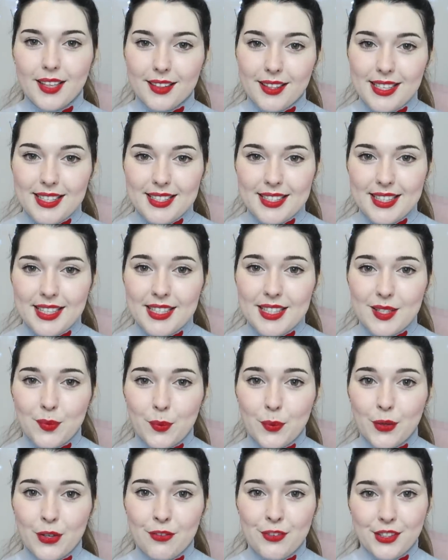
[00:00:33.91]
These tints
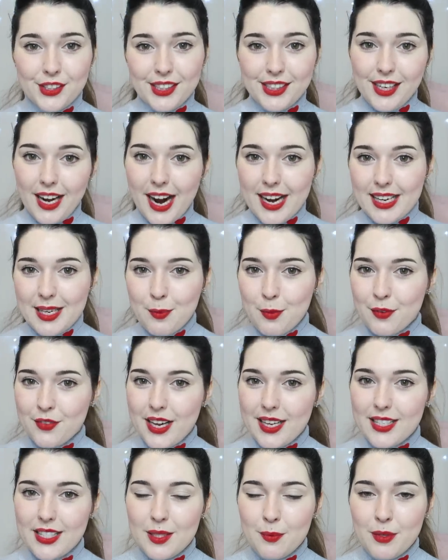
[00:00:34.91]
were very kindly
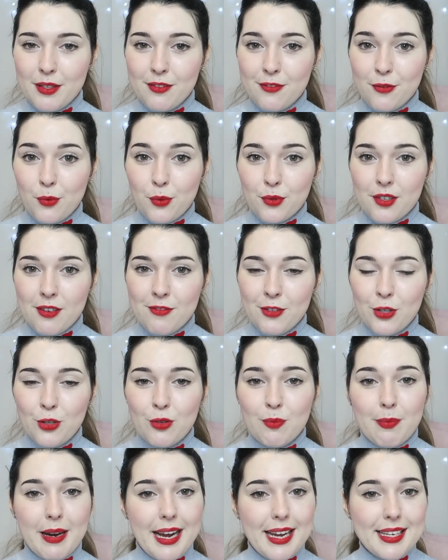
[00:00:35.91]
provided to me for
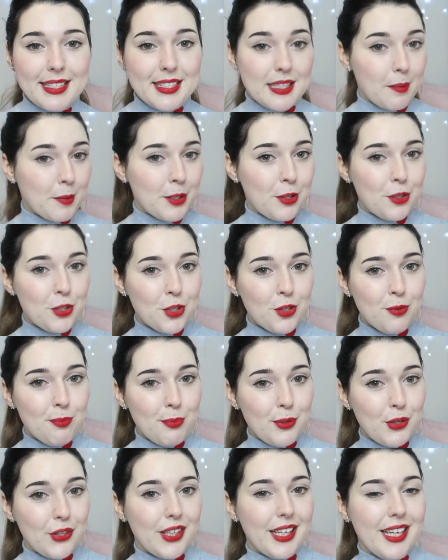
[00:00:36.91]
review by W2
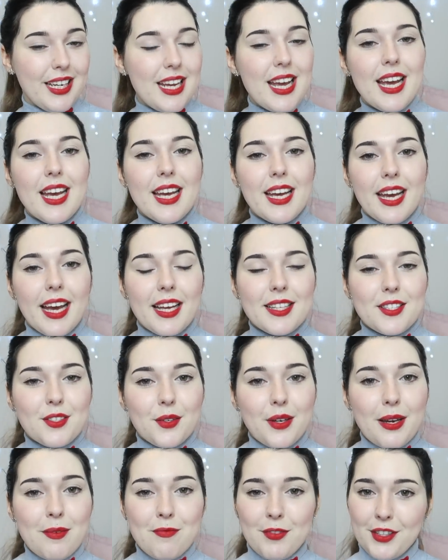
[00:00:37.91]
Beauty, and
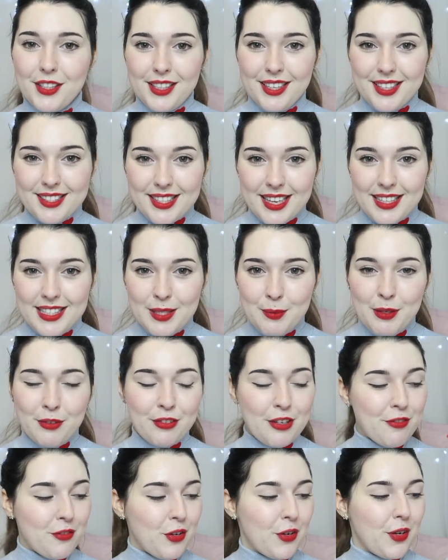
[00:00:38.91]
so I'm very excited to be
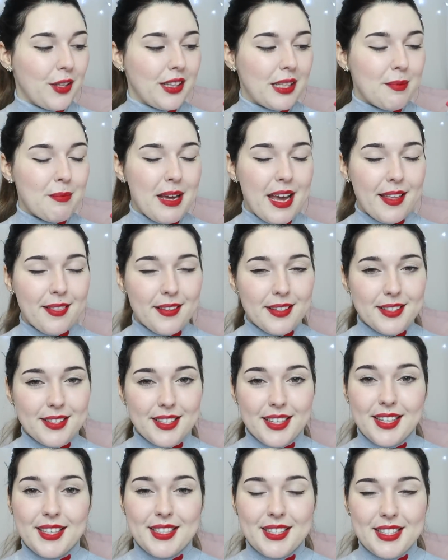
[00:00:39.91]
reviewing them, and this
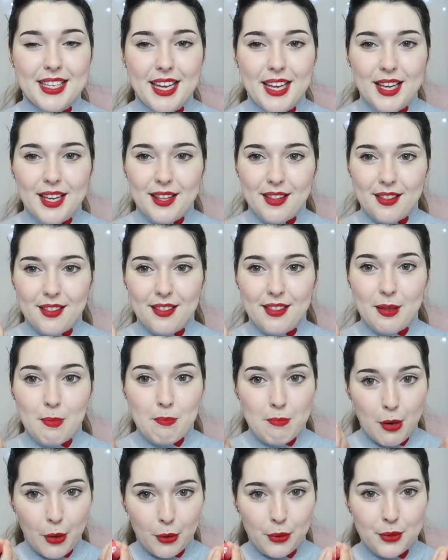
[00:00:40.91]
is the
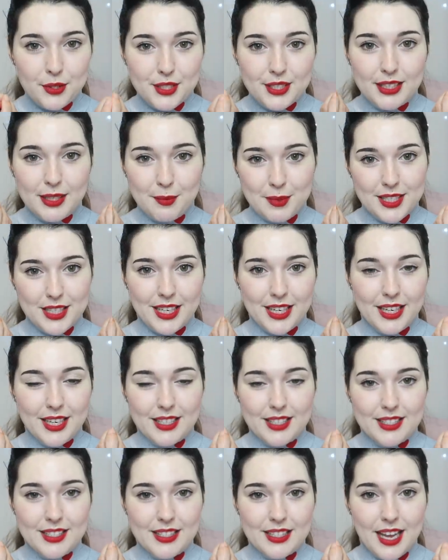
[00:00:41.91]
most
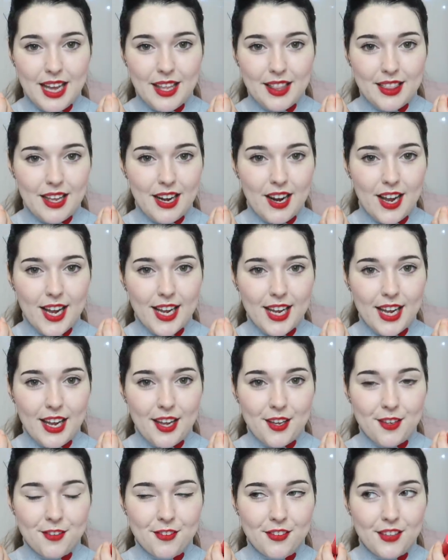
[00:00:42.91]
lipsticks that I
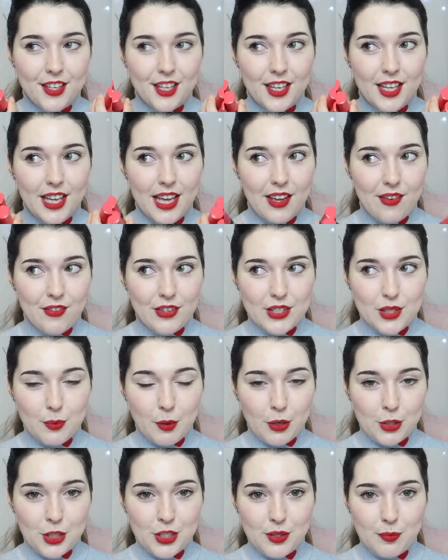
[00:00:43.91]
have ever
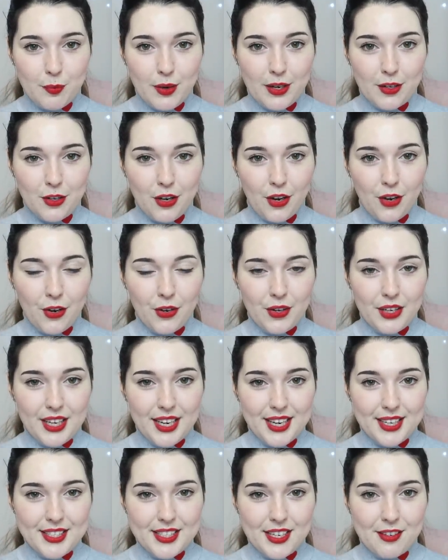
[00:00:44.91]
swatched in one go
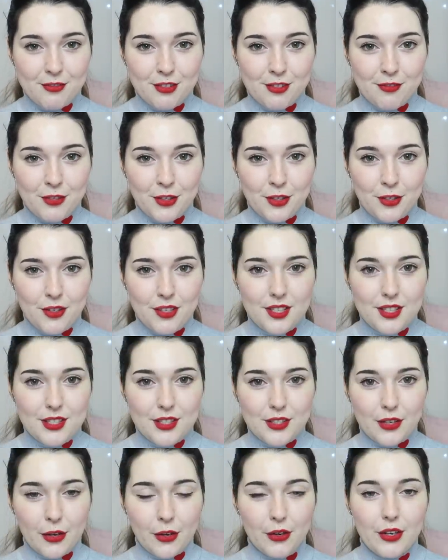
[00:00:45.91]
and have reviewed,
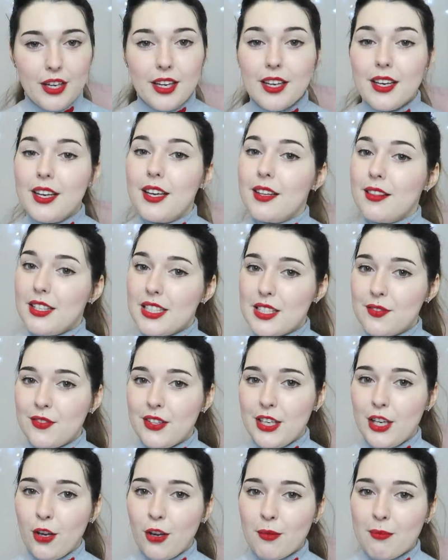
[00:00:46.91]
so this
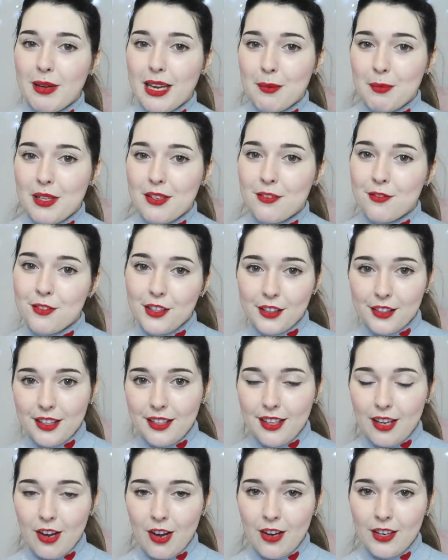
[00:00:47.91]
video may be very
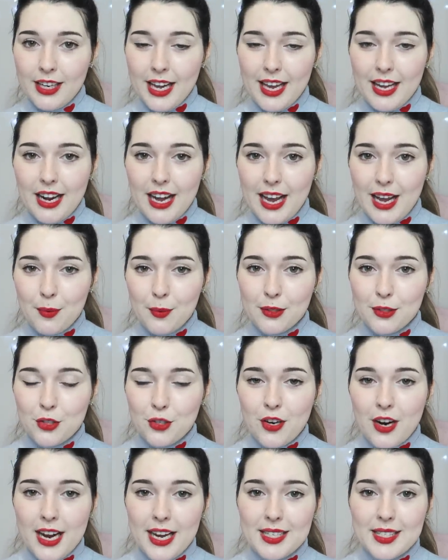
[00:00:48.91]
long and I will
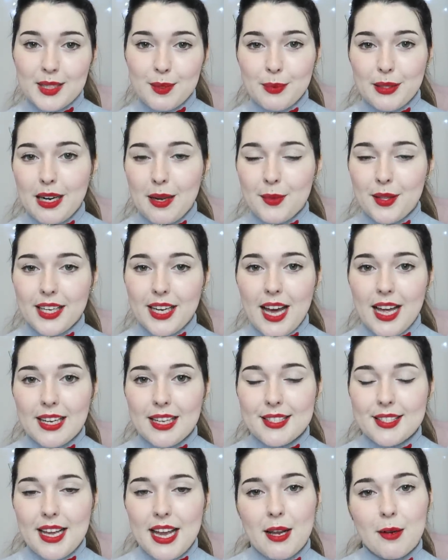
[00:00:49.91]
try and split up the
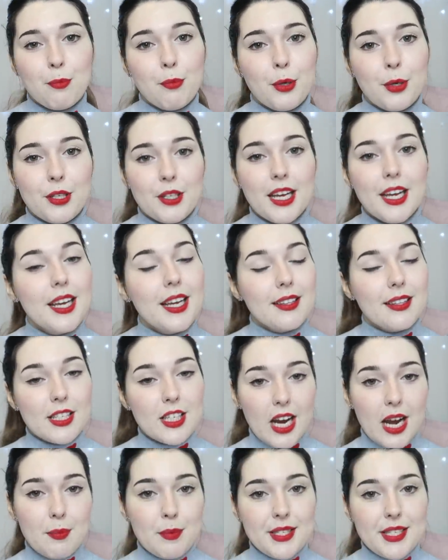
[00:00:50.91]
colours and put the
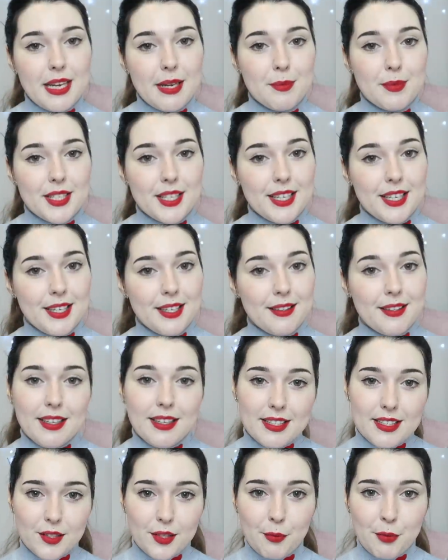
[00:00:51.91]
timestamps in the
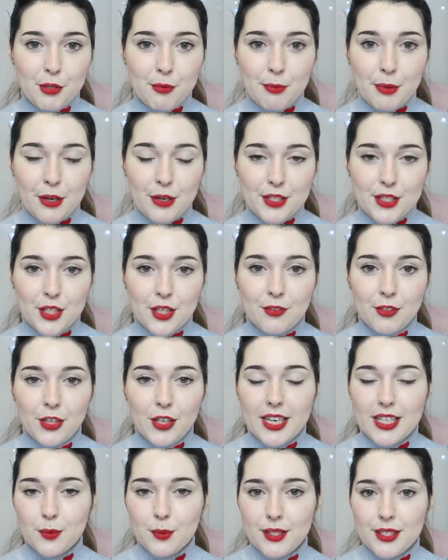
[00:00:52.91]
description box. So if you
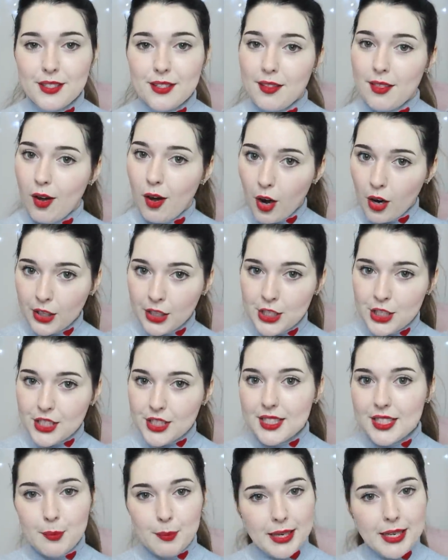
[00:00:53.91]
guys want to see the
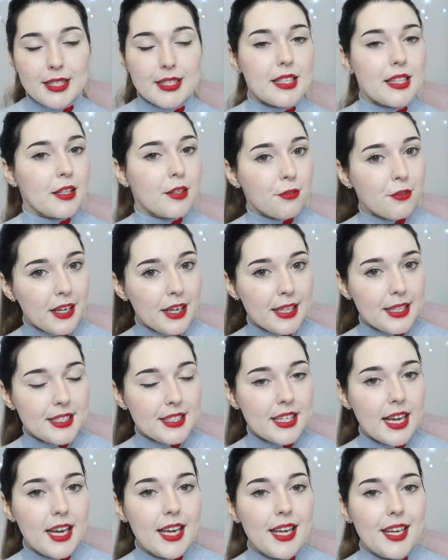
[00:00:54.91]
oranges, the pinks and the
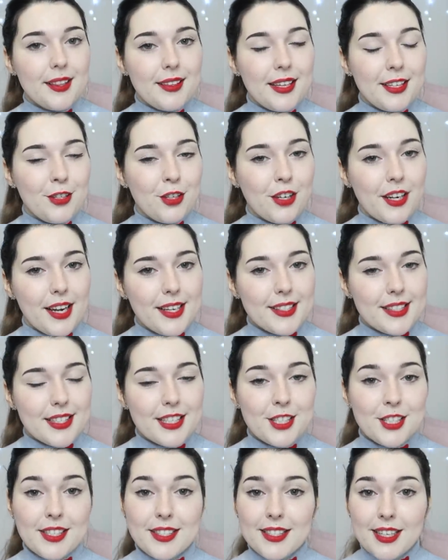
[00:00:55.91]
reds, then you guys
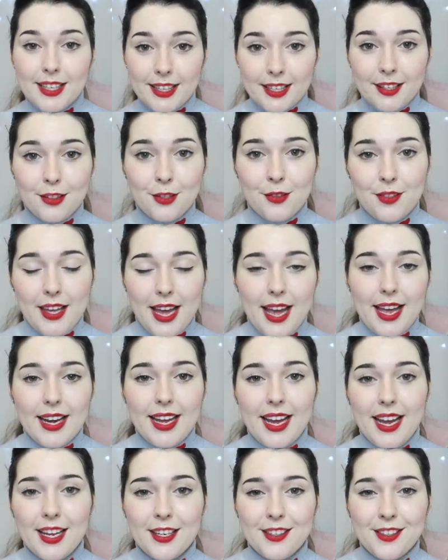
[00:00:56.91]
can just click through
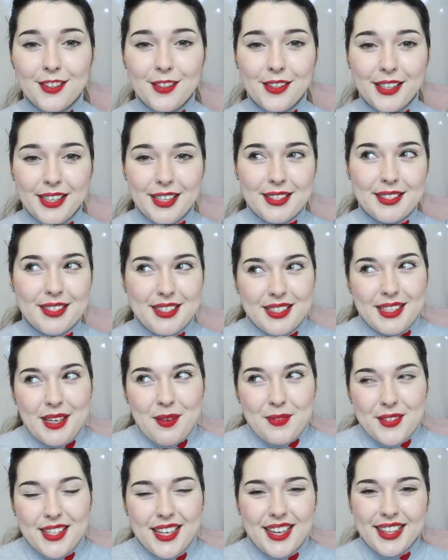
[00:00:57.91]
that and you can
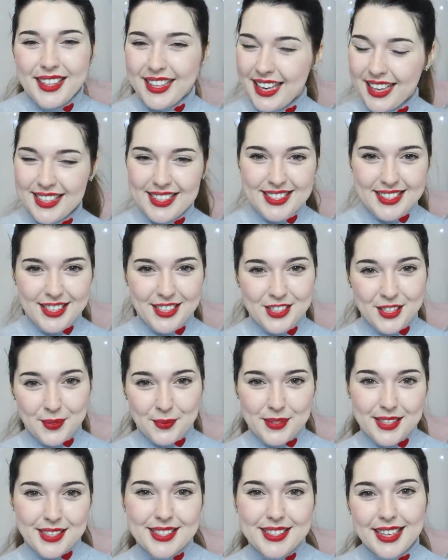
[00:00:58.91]
skip the other colours that you
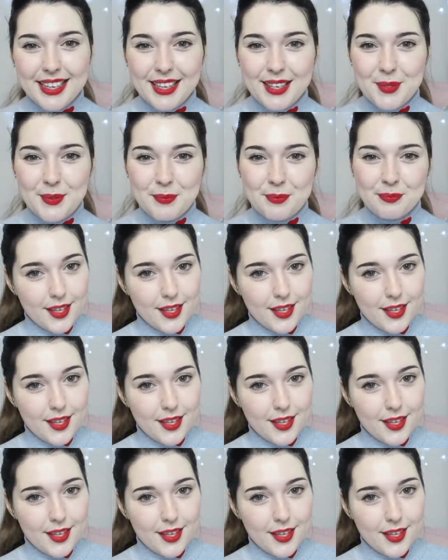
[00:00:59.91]
don't want to see.